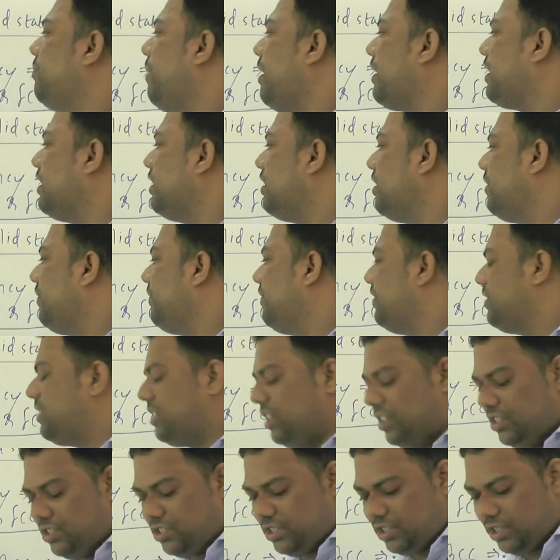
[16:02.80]
packing
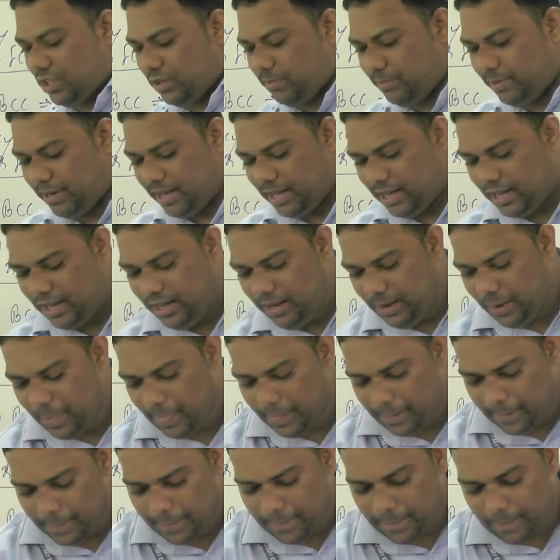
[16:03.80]
efficiency, beta,
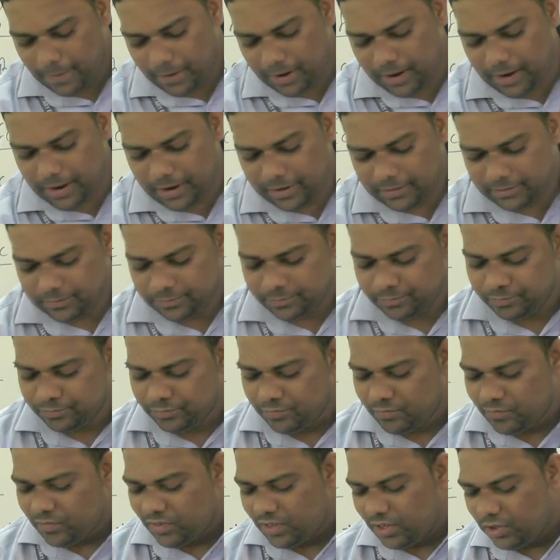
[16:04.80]
okay.
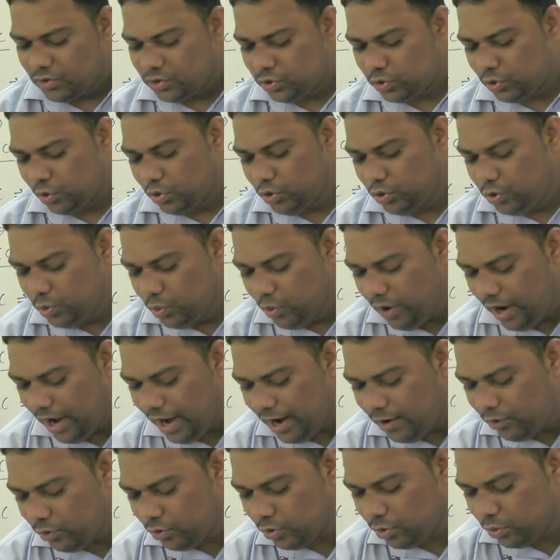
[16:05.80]
So you
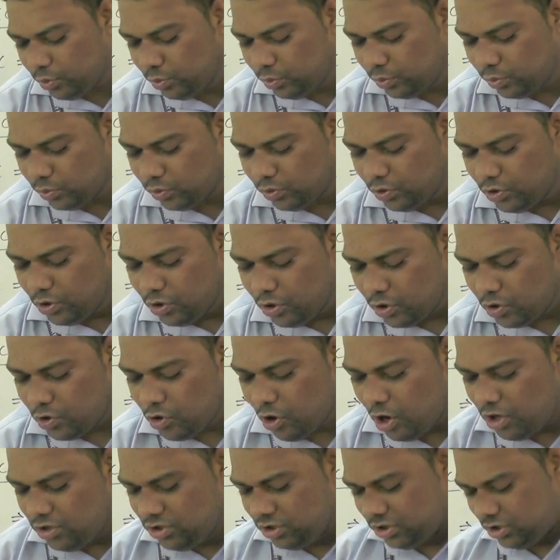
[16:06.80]
have to
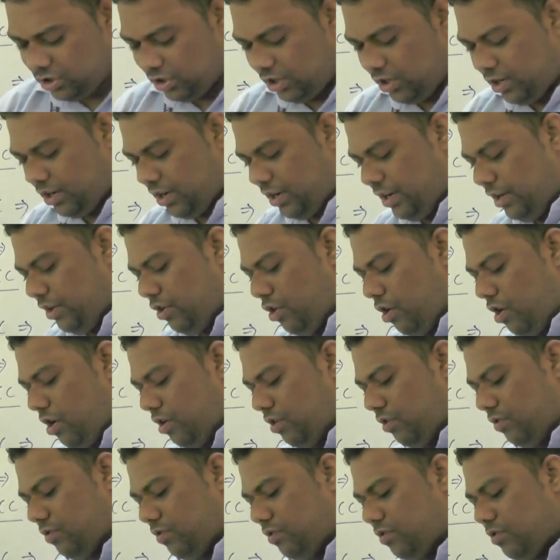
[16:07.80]
concentrate
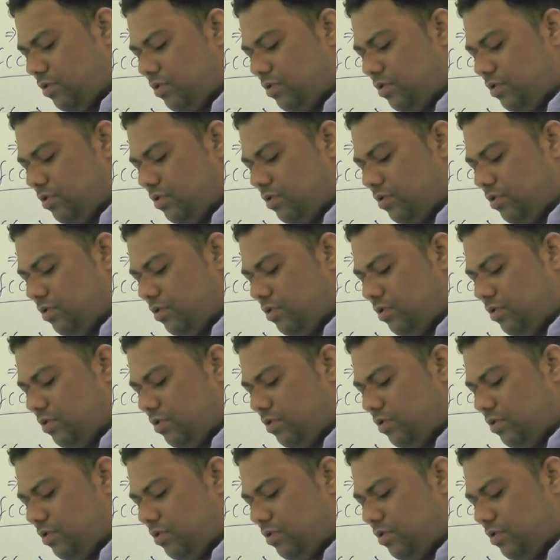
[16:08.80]
on,